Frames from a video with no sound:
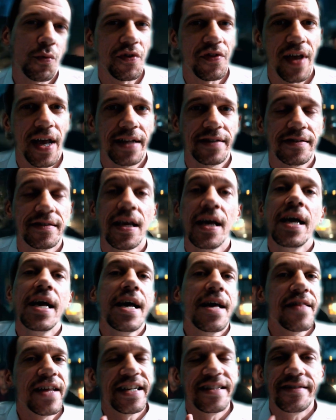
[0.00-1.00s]
with Ends.
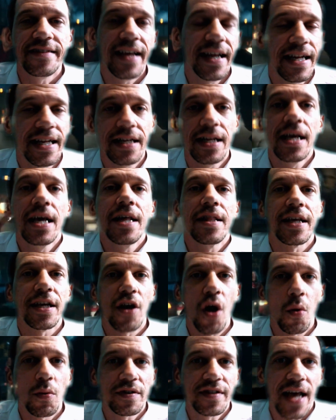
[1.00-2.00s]
They didn't. They
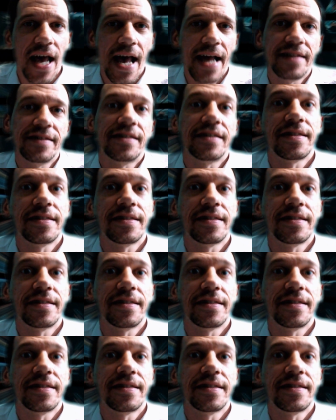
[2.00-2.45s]
go into Ends